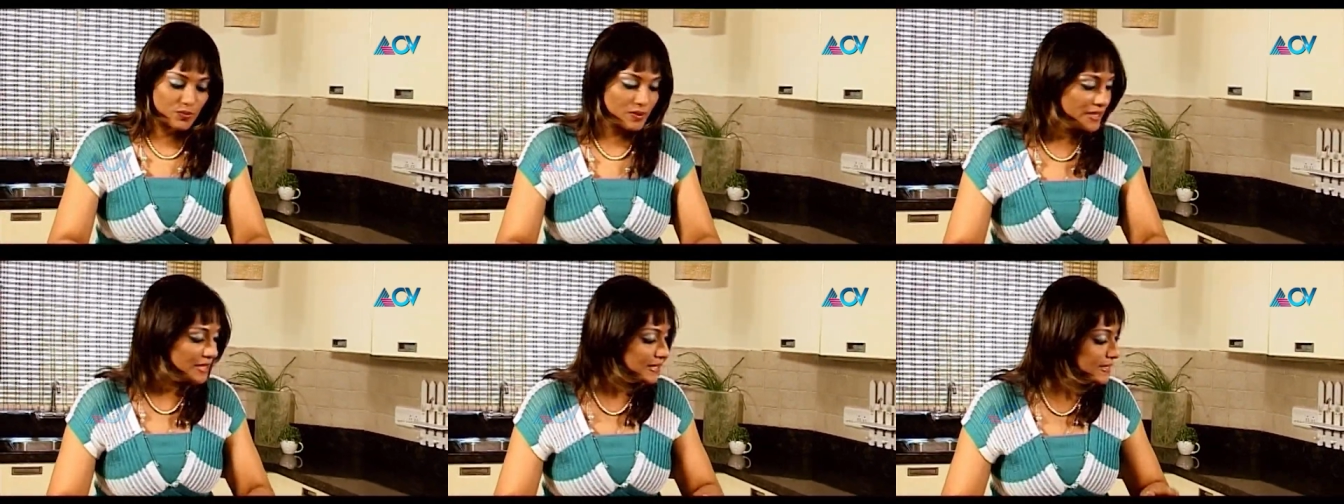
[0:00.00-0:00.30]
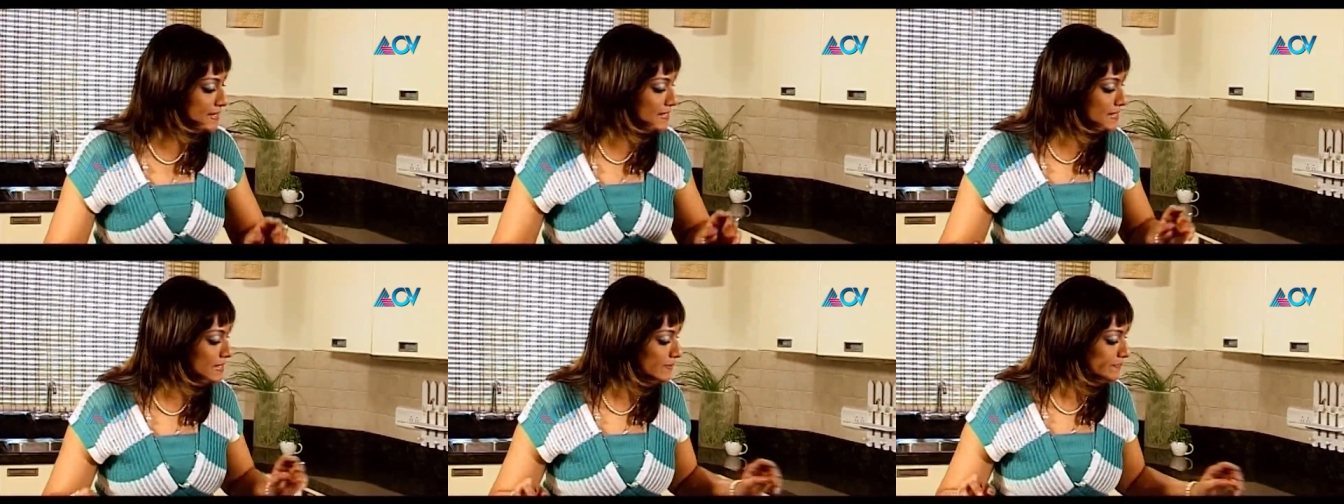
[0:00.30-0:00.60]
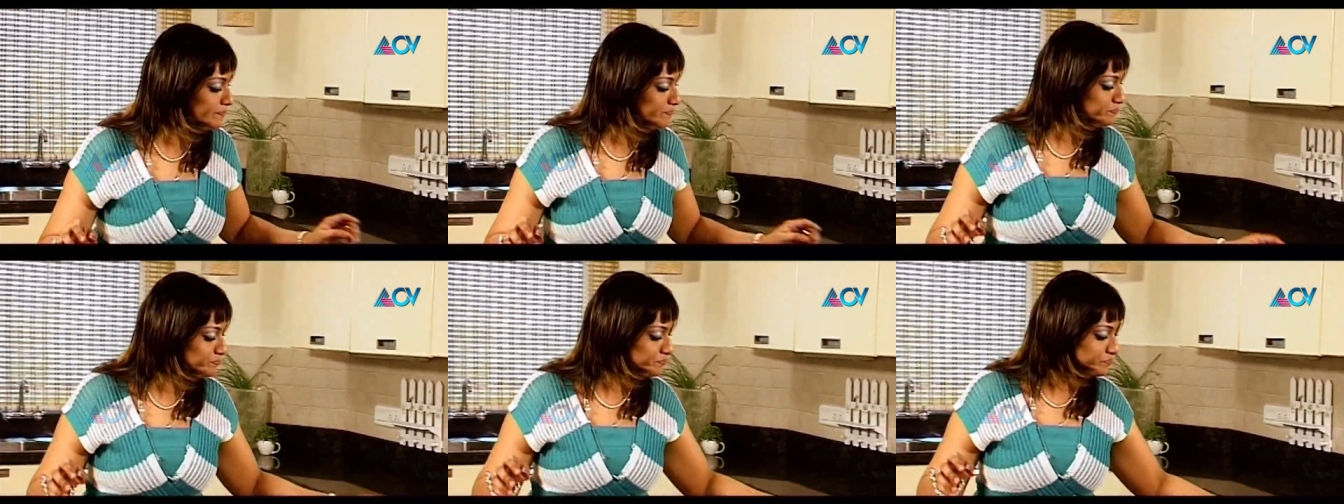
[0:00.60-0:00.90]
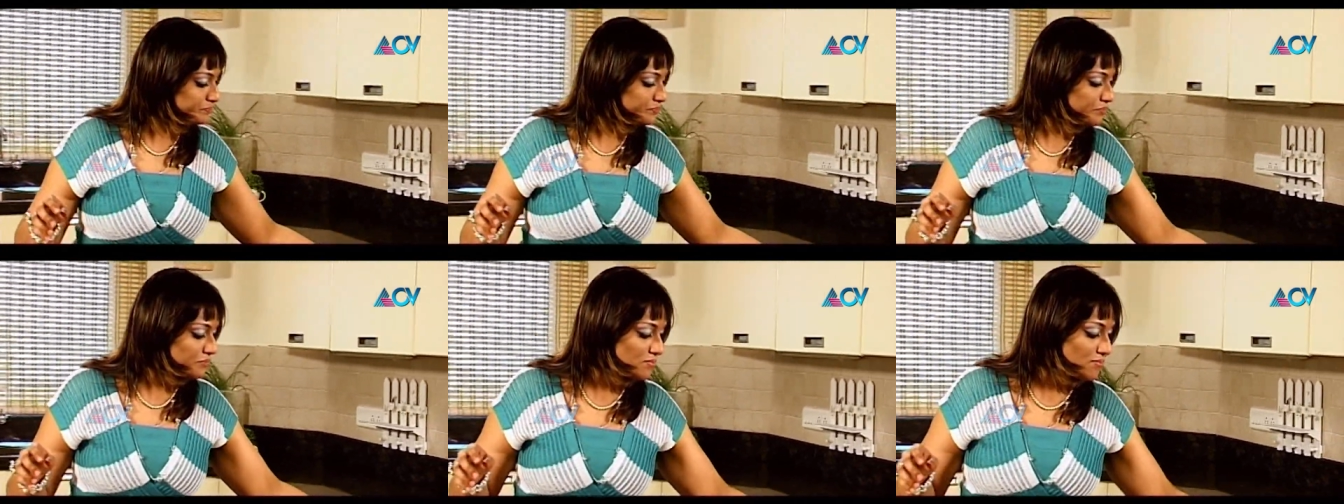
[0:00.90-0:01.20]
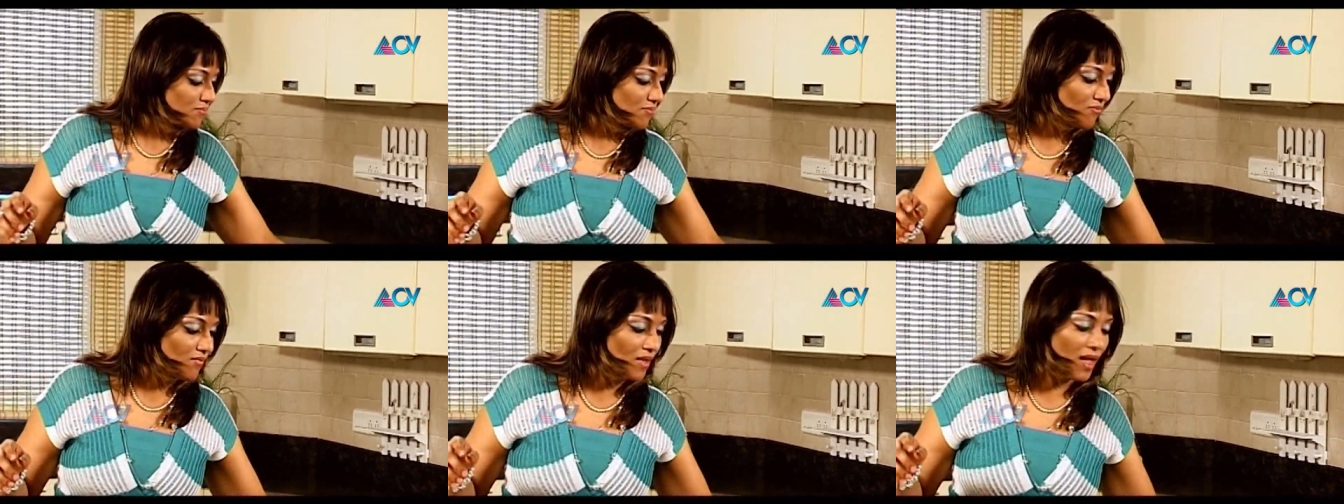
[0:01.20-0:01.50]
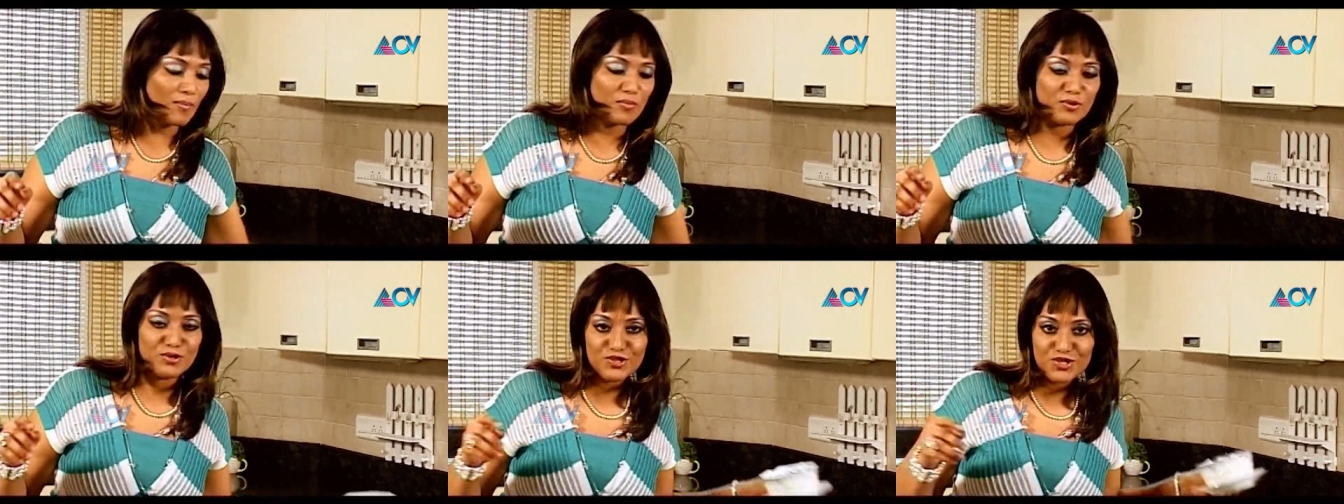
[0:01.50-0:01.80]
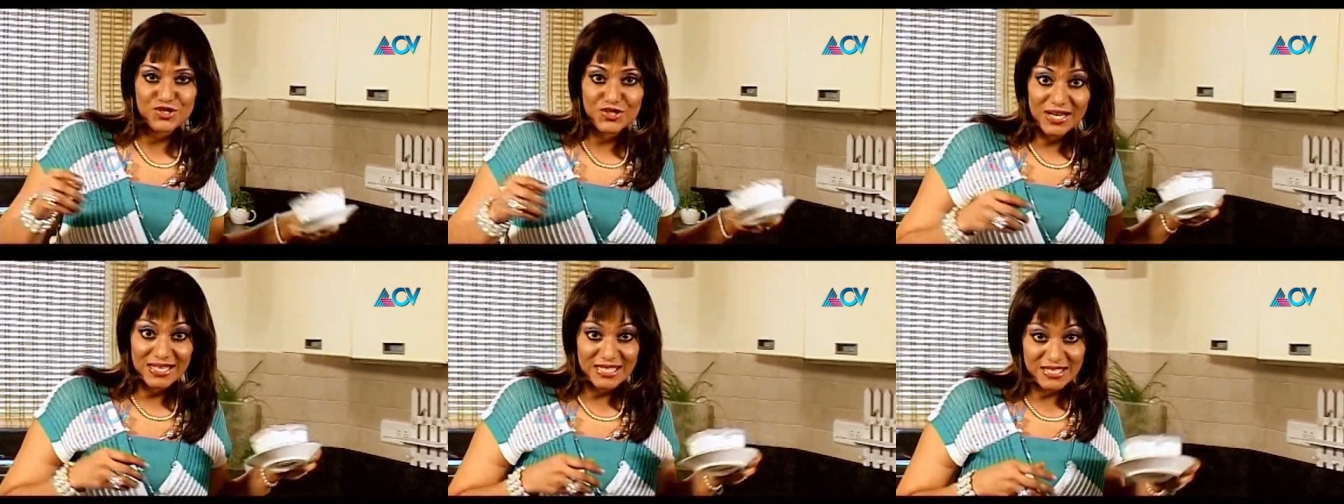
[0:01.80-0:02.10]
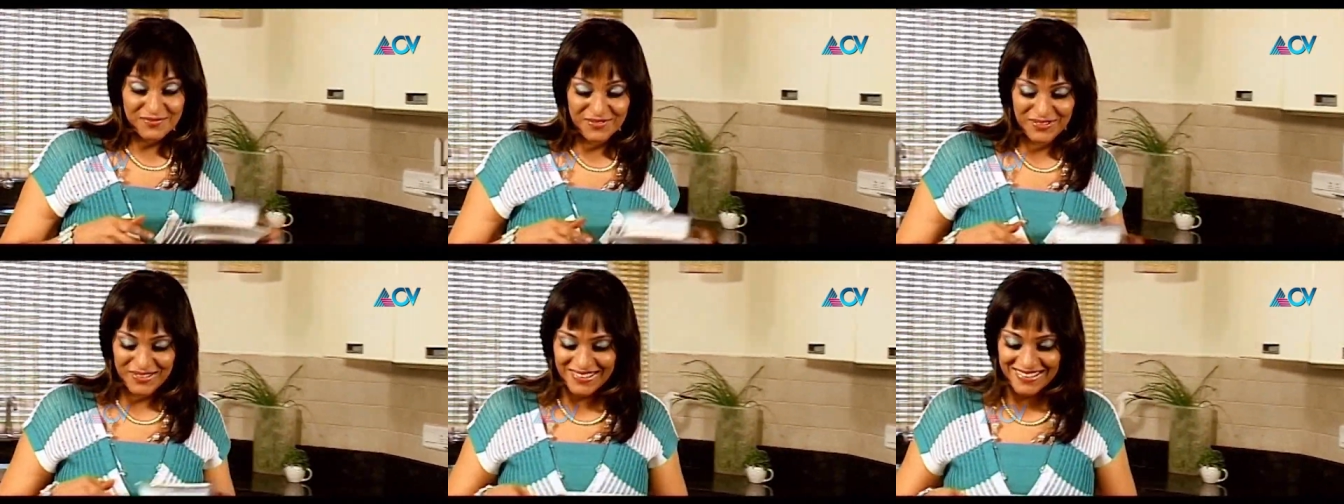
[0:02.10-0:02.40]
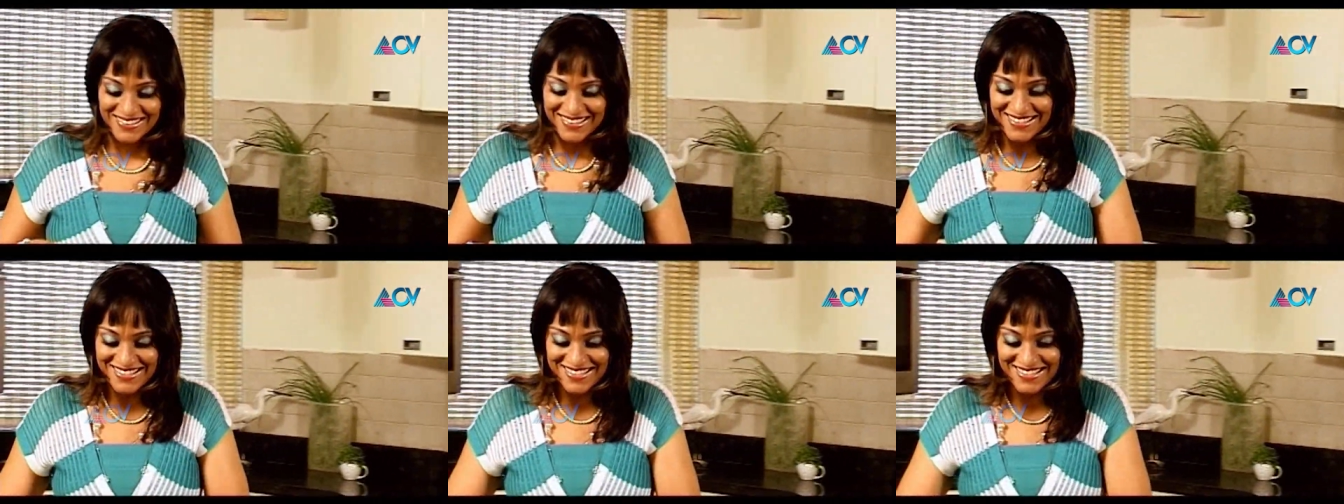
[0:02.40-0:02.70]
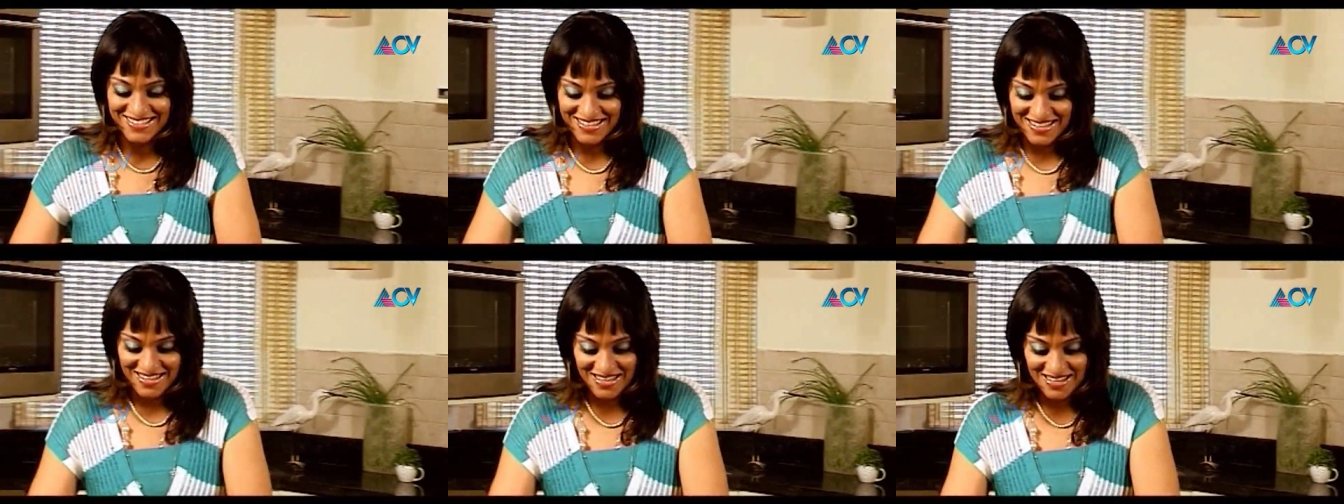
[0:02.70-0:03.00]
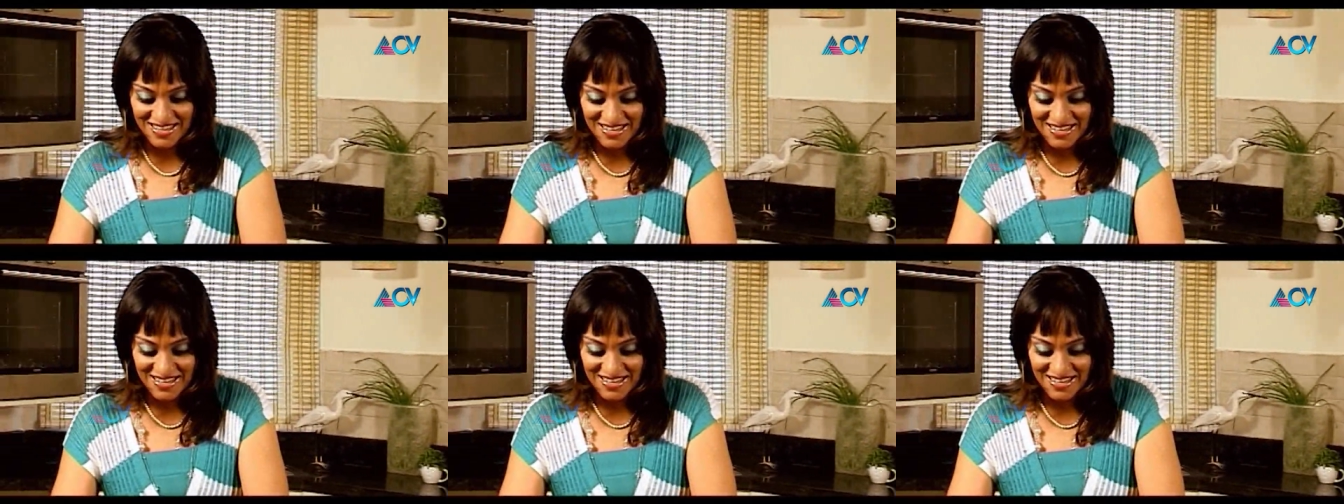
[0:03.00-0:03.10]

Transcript: is I'm going to transfer this